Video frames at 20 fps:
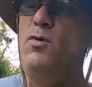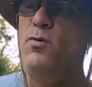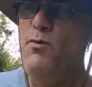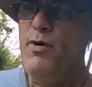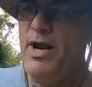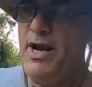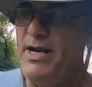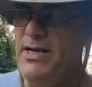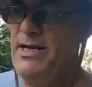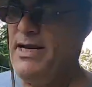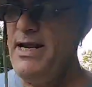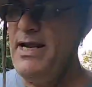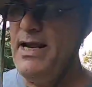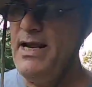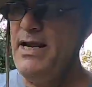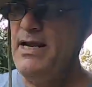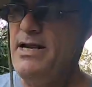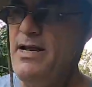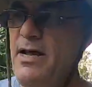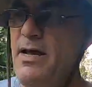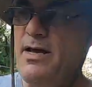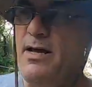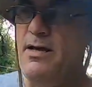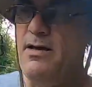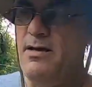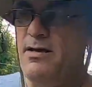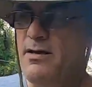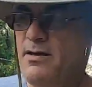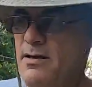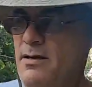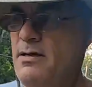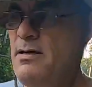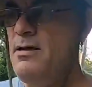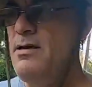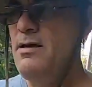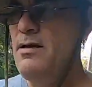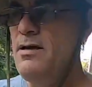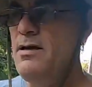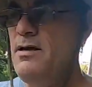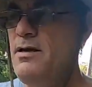We need
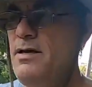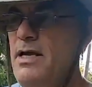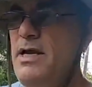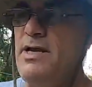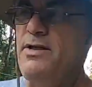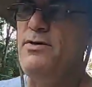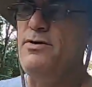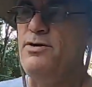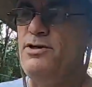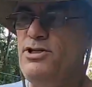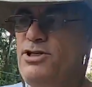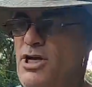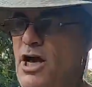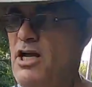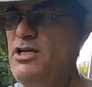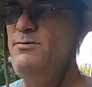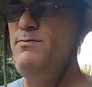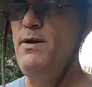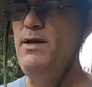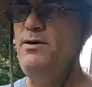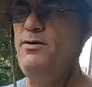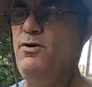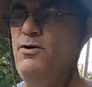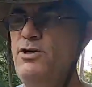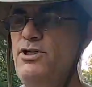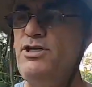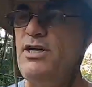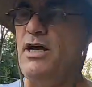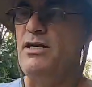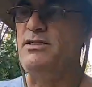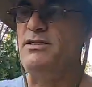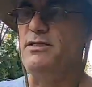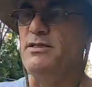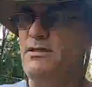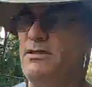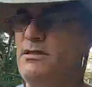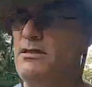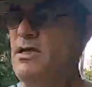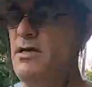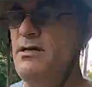either judgment or
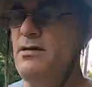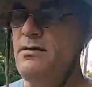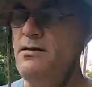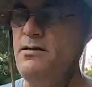justice.